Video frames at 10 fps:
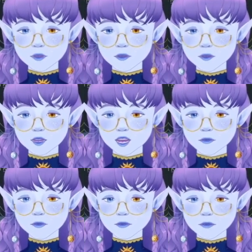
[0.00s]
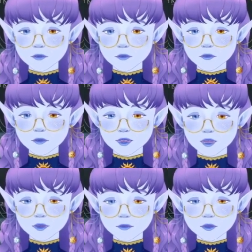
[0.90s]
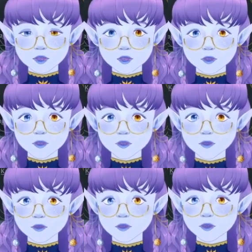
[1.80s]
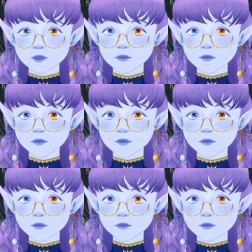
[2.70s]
I hope you do okay over there, Irakaka.